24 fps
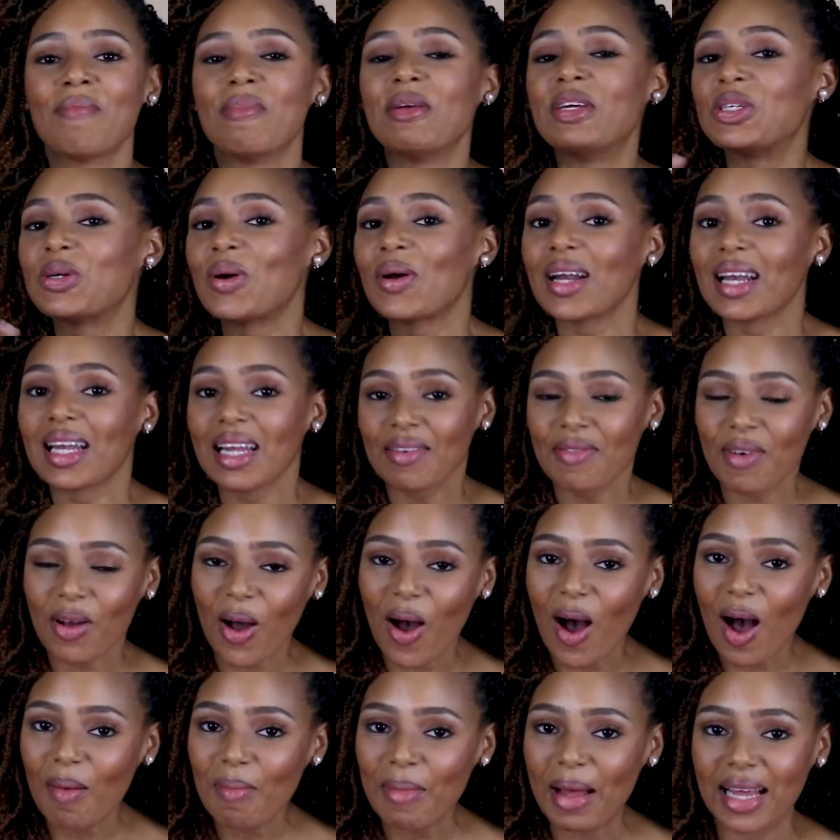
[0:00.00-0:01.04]
Be sure to leave a
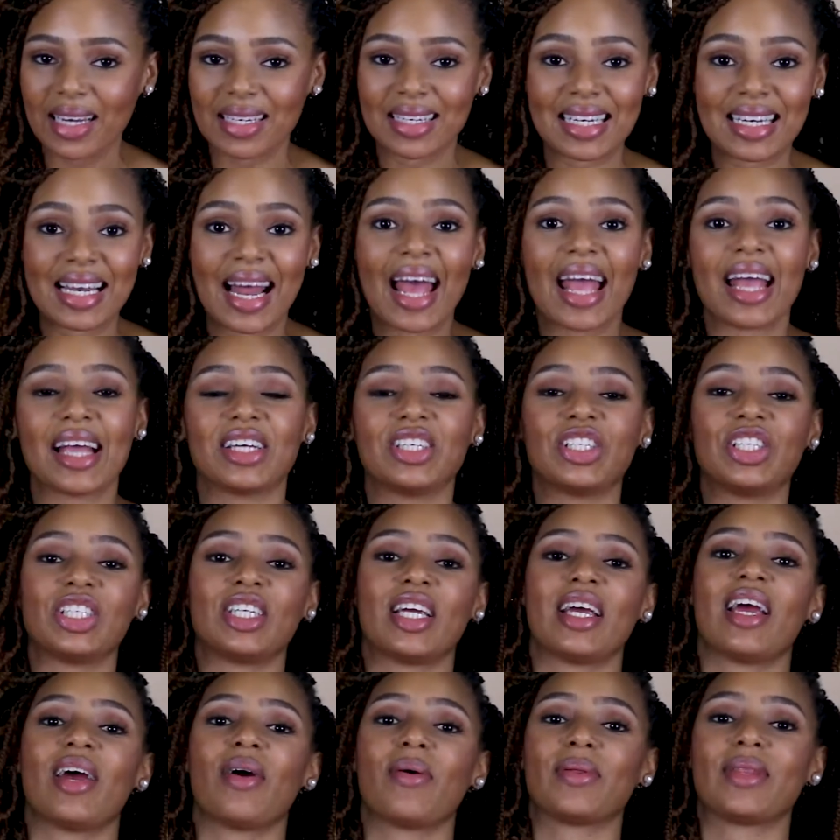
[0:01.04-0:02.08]
comment, like,
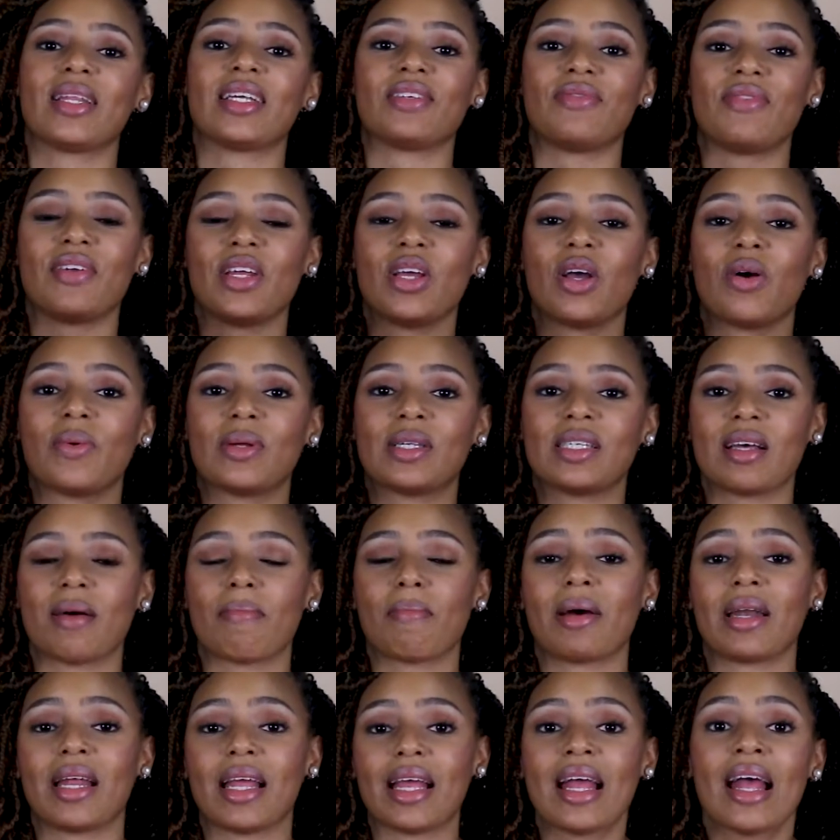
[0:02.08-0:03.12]
share this video with
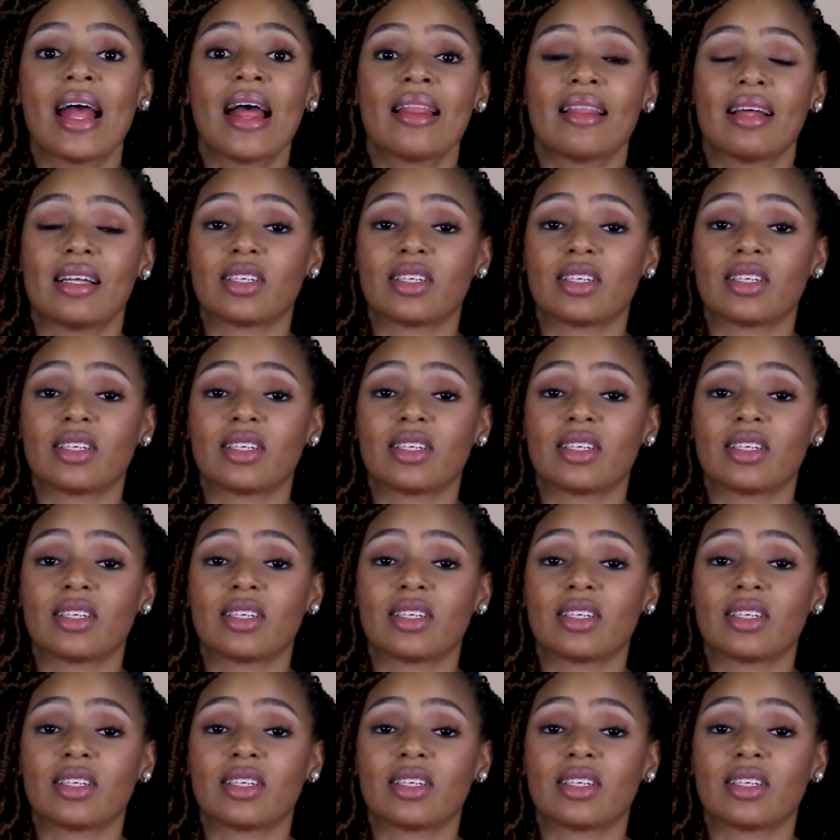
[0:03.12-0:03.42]
somebody